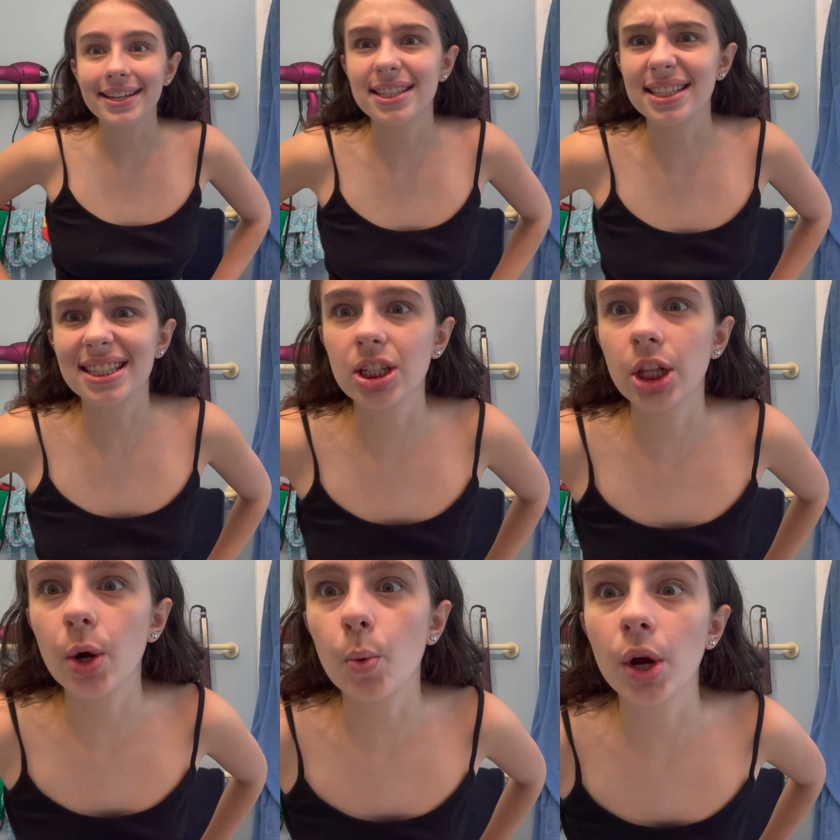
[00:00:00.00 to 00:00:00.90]
and just see
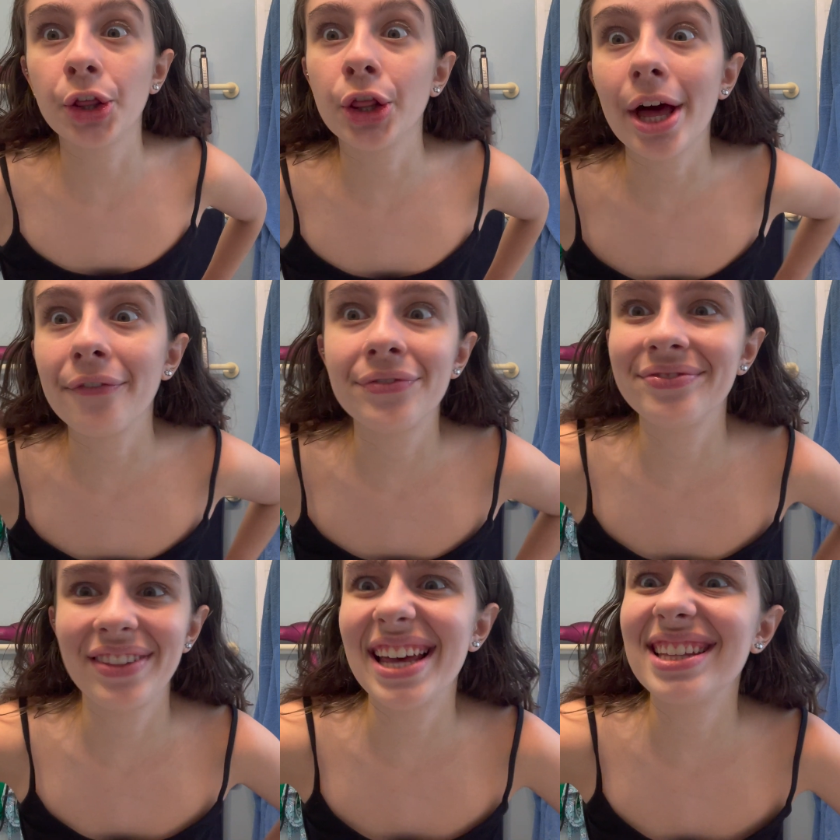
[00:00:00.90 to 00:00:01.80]
like where the love
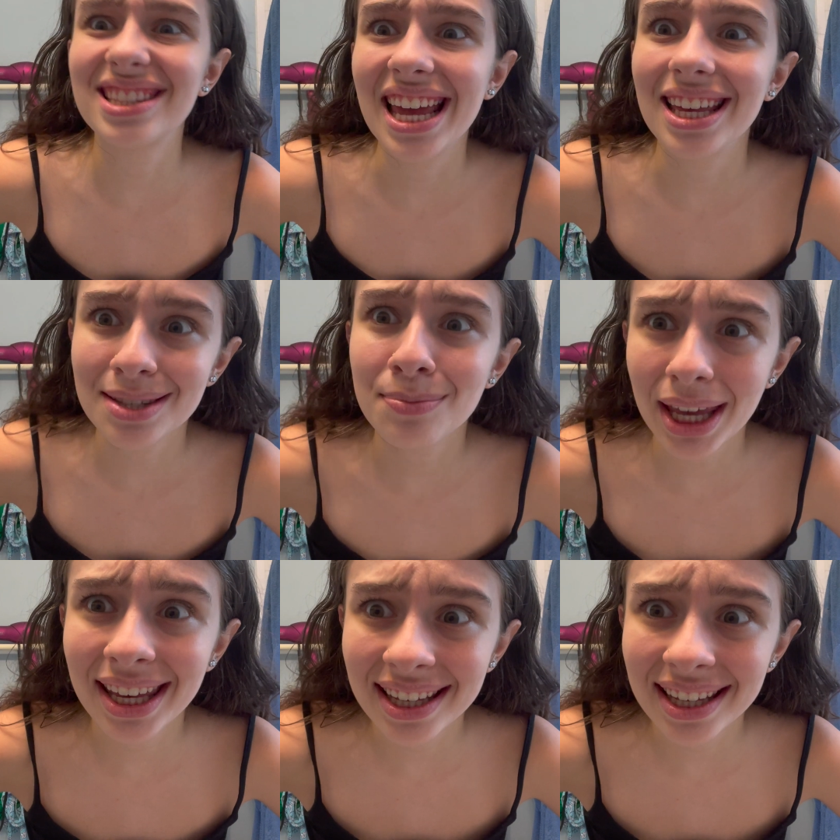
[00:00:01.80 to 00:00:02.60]
light takes me.